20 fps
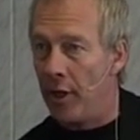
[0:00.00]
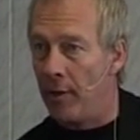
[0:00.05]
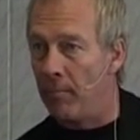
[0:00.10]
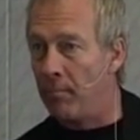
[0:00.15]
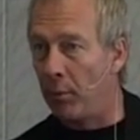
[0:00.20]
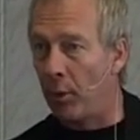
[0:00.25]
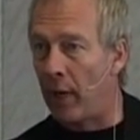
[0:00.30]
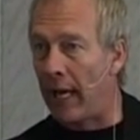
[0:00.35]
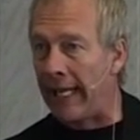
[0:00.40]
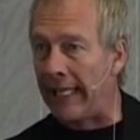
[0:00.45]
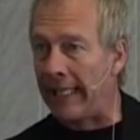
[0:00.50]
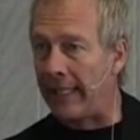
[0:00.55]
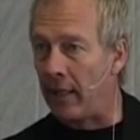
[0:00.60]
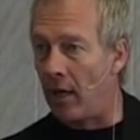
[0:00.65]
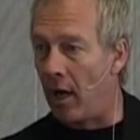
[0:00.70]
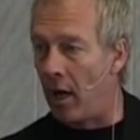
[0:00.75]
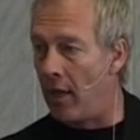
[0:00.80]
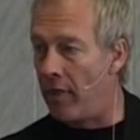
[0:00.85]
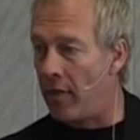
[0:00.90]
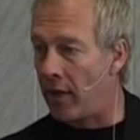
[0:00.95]
the
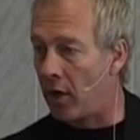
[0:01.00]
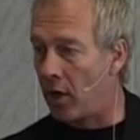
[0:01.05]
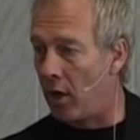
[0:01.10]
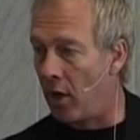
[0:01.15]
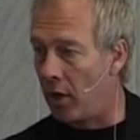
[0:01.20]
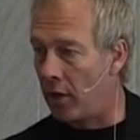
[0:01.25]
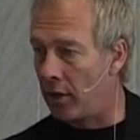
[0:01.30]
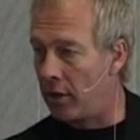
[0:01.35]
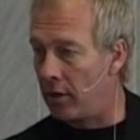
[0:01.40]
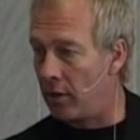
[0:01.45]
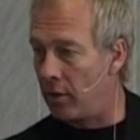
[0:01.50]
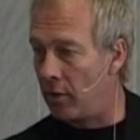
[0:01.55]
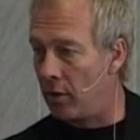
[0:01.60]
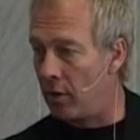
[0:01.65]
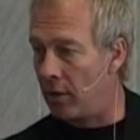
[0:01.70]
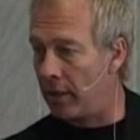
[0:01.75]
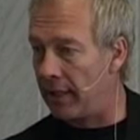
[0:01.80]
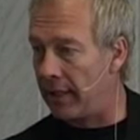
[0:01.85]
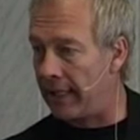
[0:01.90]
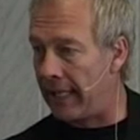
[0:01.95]
brake on the cart
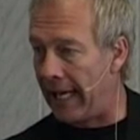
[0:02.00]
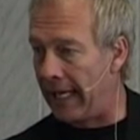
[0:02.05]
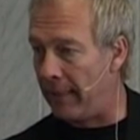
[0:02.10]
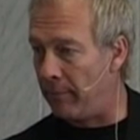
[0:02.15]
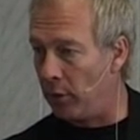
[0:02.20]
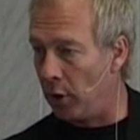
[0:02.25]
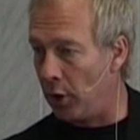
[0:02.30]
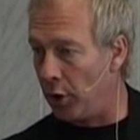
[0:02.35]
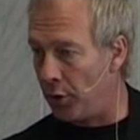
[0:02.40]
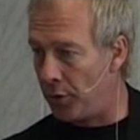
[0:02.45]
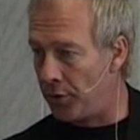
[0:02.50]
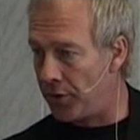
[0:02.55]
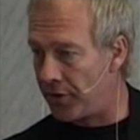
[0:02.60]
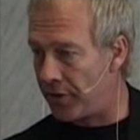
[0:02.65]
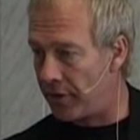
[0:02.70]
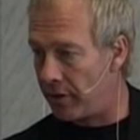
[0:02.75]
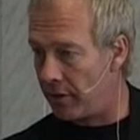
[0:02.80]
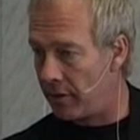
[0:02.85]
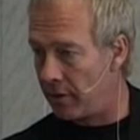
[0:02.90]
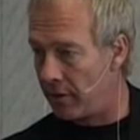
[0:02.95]
came
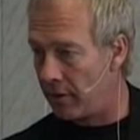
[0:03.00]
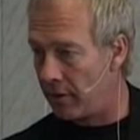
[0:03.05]
loose.